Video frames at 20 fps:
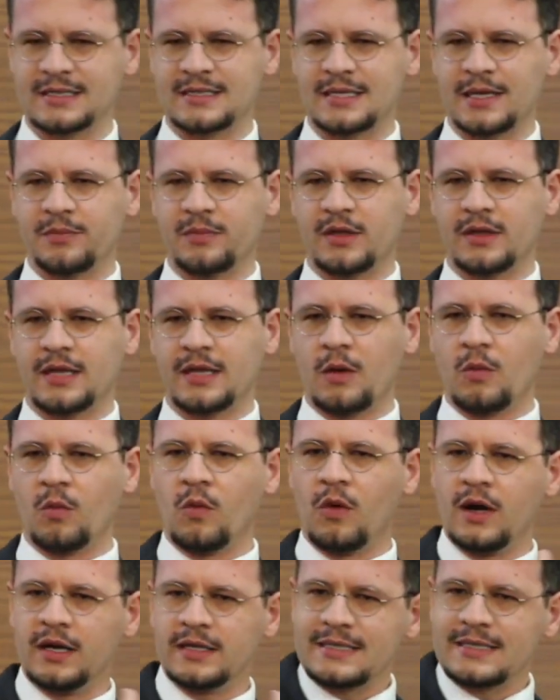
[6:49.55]
something that
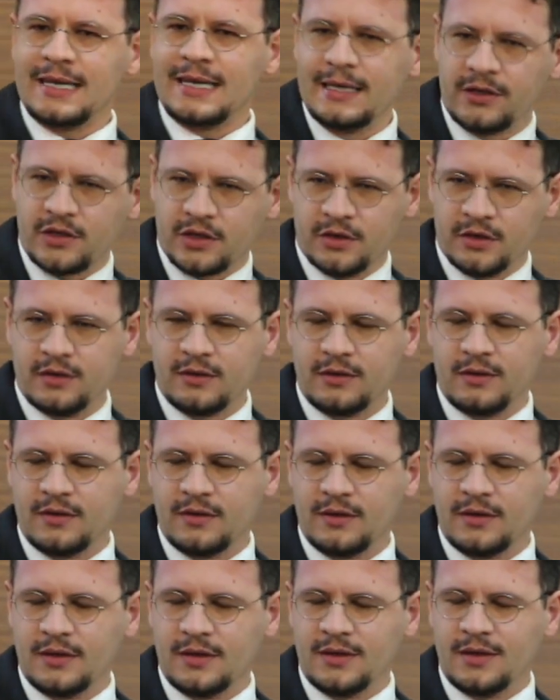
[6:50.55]
was hidden,
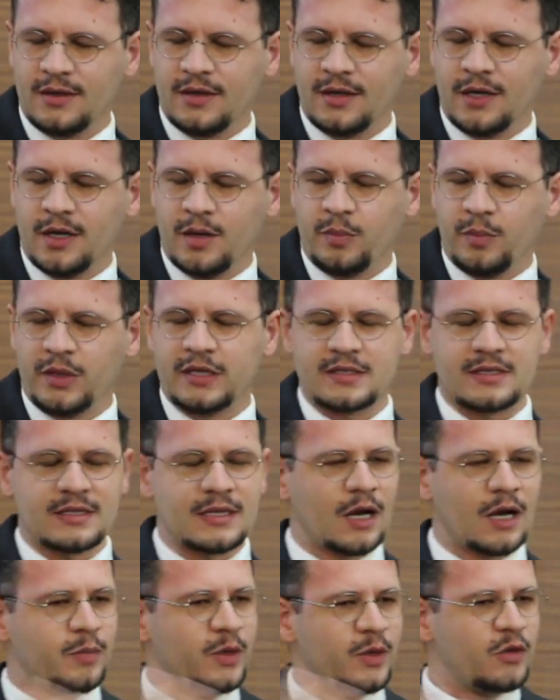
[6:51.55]
but it's
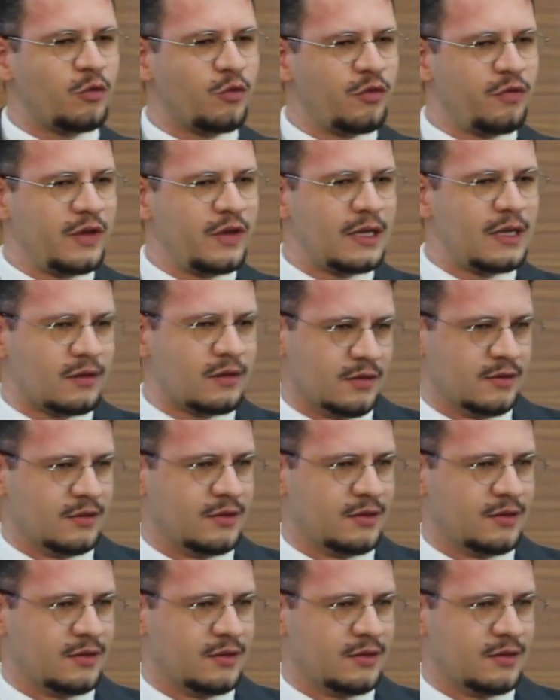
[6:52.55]
now been revealed.